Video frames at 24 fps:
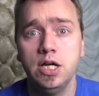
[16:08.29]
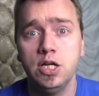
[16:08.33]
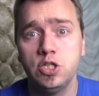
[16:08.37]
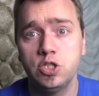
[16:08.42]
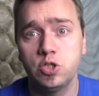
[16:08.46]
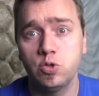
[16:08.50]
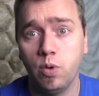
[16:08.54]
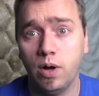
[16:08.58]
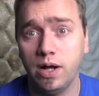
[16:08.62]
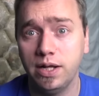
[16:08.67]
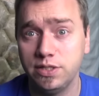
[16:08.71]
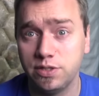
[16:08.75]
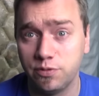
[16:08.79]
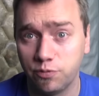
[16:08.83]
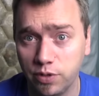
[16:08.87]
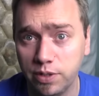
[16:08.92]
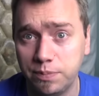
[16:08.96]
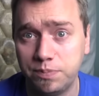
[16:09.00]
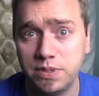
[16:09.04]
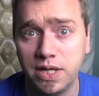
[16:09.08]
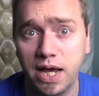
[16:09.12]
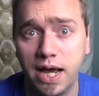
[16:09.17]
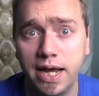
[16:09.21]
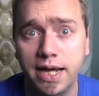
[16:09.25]
squads of
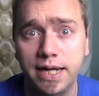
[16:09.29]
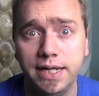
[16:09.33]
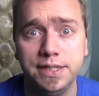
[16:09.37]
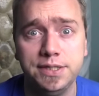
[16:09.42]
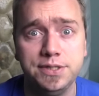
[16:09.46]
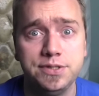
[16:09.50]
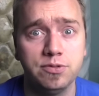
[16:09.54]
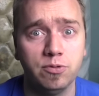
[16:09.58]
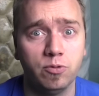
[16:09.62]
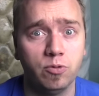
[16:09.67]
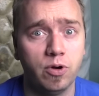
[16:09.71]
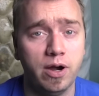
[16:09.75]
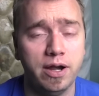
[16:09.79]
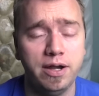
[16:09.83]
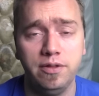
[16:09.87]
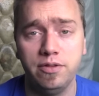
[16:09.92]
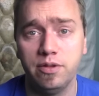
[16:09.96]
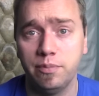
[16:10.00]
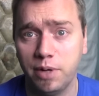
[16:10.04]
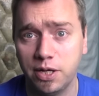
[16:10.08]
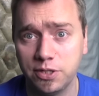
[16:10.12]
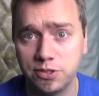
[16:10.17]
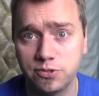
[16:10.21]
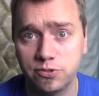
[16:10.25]
Riptides or any of
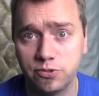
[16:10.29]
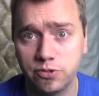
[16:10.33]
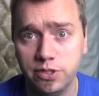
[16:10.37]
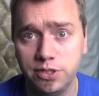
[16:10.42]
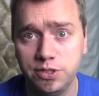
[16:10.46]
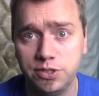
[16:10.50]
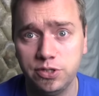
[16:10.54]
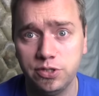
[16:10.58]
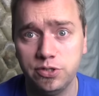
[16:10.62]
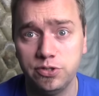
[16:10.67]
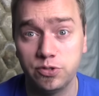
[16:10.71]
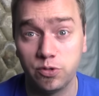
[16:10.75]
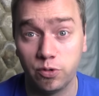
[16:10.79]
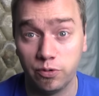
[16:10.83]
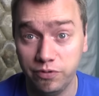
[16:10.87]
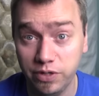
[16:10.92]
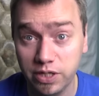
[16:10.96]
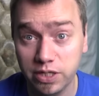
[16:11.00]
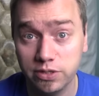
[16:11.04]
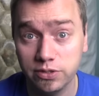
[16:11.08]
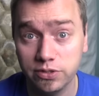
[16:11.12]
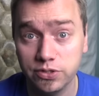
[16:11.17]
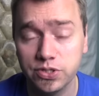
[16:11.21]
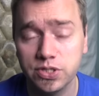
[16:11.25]
the monster creatures or
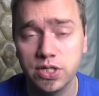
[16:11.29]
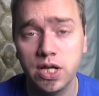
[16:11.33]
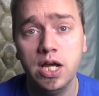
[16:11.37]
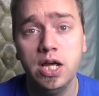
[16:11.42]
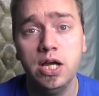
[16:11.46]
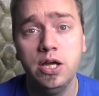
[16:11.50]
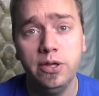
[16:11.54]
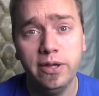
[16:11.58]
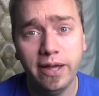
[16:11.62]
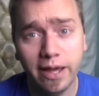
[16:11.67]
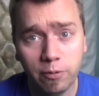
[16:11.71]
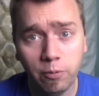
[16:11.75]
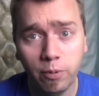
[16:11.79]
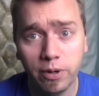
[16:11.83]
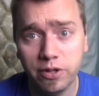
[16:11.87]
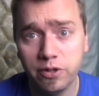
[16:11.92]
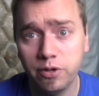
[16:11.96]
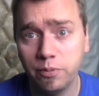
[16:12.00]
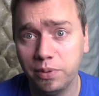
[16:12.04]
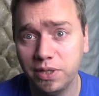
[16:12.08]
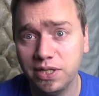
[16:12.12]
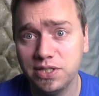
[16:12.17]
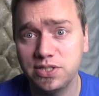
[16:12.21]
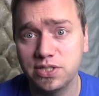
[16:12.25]
vehicles. You add 1 of
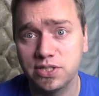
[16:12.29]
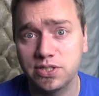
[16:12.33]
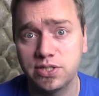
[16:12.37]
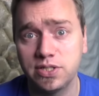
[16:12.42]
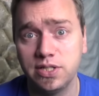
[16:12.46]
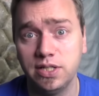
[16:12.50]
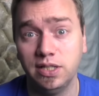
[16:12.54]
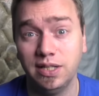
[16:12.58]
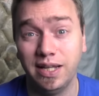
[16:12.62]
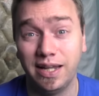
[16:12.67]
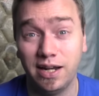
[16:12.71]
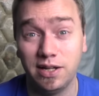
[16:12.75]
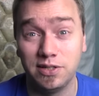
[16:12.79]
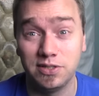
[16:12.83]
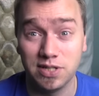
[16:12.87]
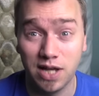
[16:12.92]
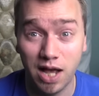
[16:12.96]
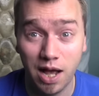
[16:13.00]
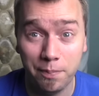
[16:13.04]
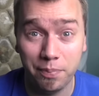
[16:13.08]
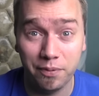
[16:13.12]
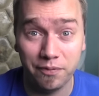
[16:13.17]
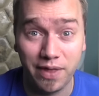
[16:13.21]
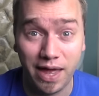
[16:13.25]
their ballistic skill, and on
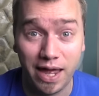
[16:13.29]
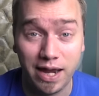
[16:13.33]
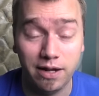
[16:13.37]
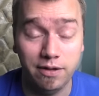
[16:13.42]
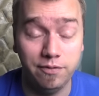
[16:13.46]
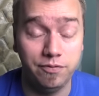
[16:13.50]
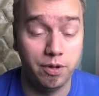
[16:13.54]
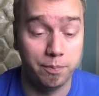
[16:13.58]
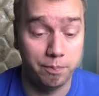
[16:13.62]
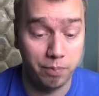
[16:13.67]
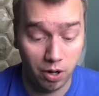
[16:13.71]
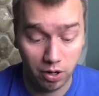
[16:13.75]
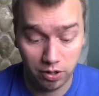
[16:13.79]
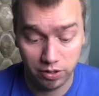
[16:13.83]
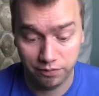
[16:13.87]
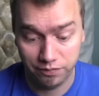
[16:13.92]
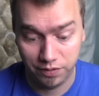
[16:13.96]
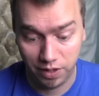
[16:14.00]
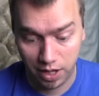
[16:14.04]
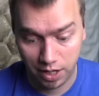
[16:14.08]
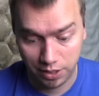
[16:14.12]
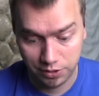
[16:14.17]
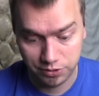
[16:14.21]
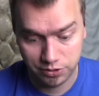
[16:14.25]
top of that, if they're part of
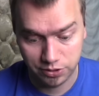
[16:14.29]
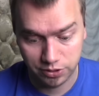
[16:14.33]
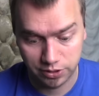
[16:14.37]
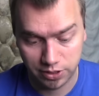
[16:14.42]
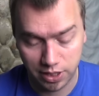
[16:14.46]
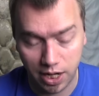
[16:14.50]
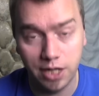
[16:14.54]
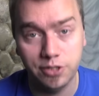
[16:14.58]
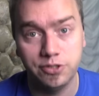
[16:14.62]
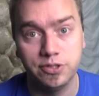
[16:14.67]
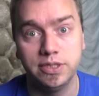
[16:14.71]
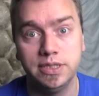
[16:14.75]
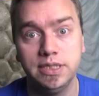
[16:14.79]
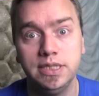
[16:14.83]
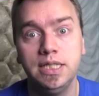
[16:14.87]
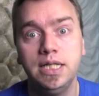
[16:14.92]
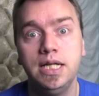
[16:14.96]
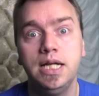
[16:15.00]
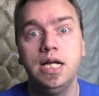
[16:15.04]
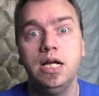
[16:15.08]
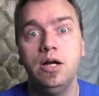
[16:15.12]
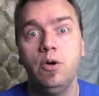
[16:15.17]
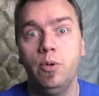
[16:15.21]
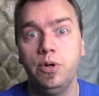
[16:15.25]
the Hunter Cadre,
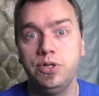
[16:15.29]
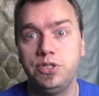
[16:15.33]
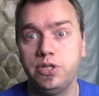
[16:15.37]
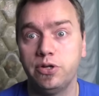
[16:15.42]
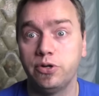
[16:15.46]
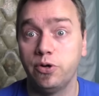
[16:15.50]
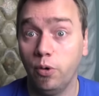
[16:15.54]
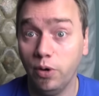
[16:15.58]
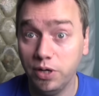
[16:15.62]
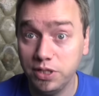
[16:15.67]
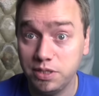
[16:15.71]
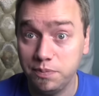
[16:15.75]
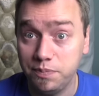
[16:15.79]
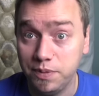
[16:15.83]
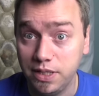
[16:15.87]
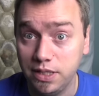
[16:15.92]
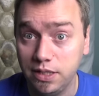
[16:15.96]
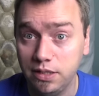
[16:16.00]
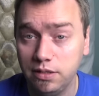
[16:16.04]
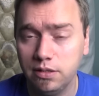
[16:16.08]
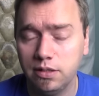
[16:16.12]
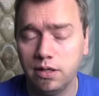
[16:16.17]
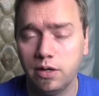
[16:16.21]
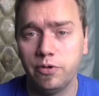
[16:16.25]
which they're going to
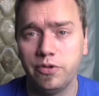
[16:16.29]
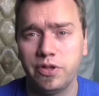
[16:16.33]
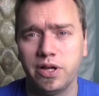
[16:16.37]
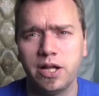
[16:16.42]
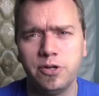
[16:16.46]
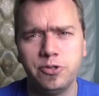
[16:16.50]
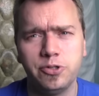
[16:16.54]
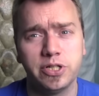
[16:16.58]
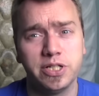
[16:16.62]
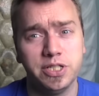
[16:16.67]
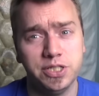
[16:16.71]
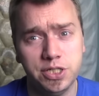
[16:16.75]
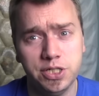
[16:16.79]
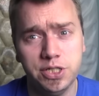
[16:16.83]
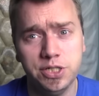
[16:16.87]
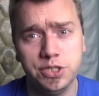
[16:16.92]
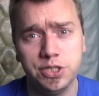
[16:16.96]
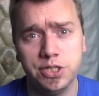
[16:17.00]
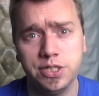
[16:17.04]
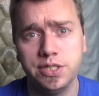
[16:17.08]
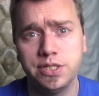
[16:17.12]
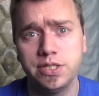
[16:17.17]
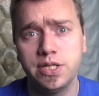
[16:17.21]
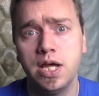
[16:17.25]
be, or the Hunter
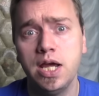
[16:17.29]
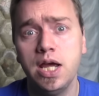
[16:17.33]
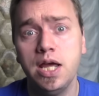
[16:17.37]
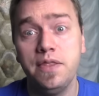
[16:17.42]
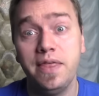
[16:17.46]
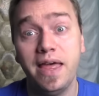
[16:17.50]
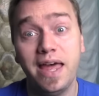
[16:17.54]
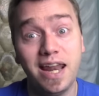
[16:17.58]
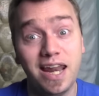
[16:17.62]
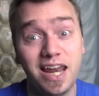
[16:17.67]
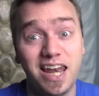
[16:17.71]
contingent, they add